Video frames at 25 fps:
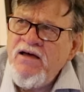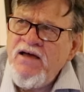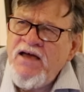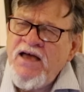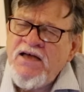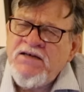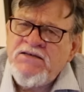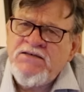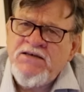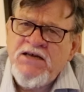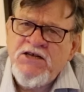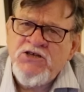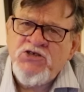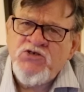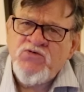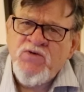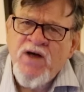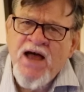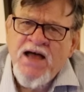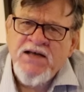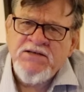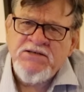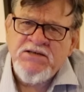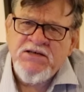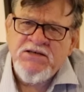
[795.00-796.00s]
S.H.
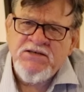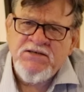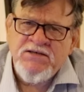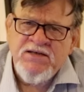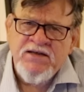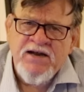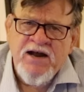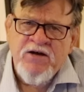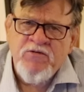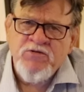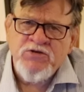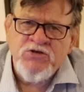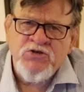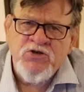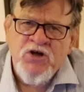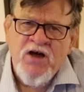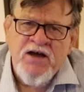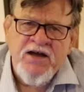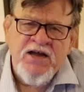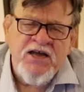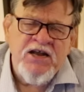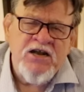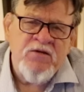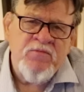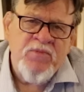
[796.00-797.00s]
Razas that I was
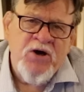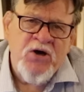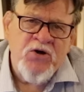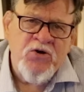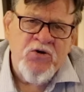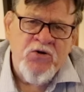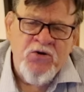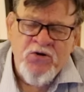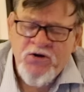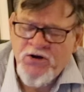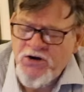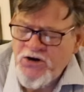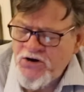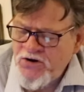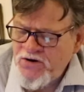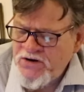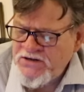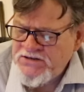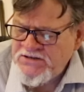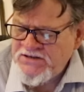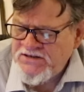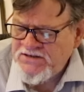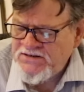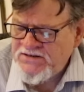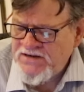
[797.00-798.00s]
talking about earlier.
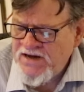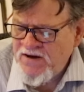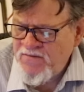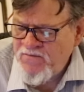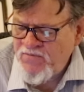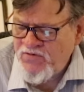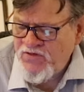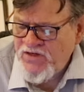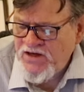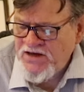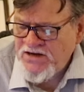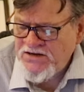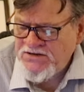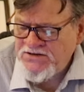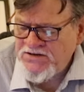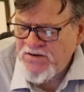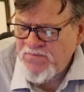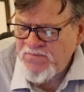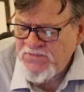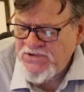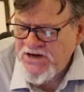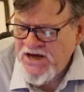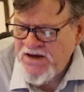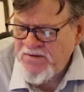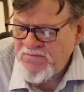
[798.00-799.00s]
It's the same thing.
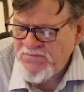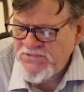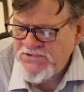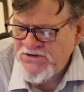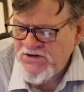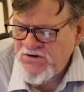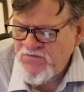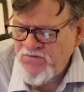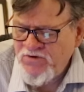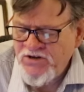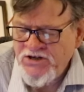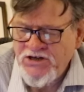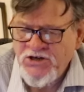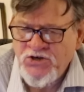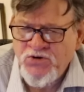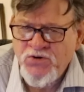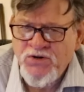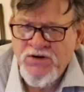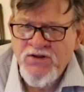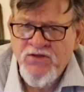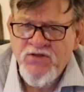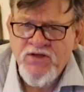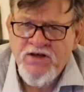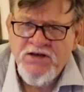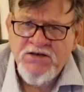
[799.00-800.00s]
Sometimes they're really
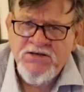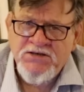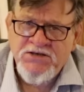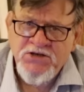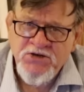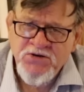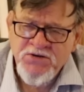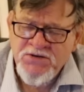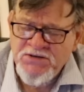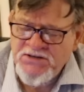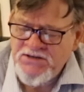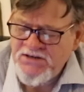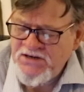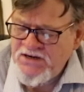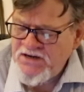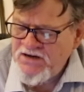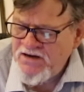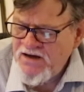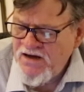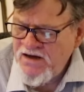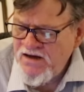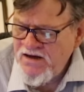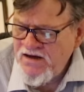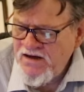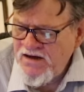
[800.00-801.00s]
doing things
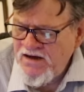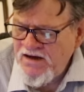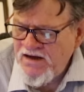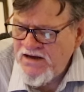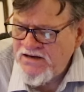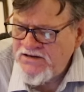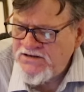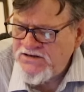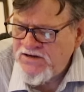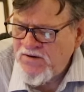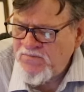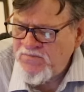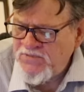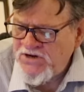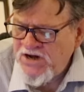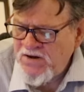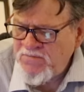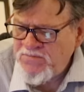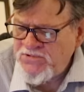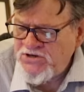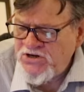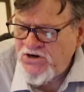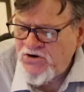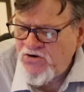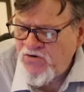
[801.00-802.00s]
seriously, and
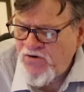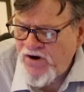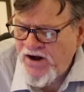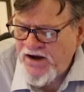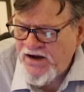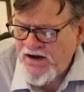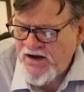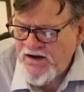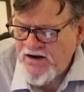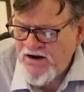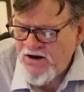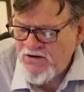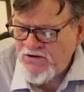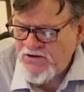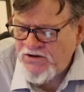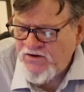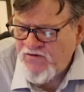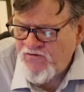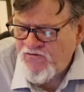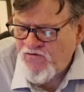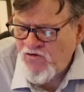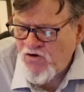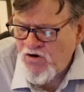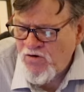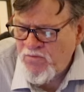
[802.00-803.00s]
sometimes they're cranking out the
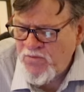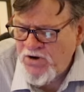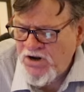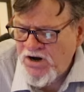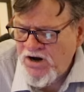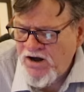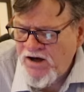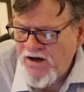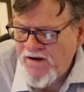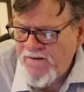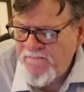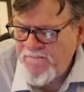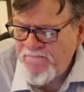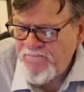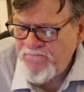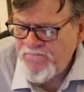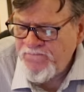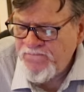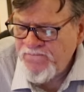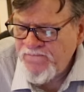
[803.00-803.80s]
formula.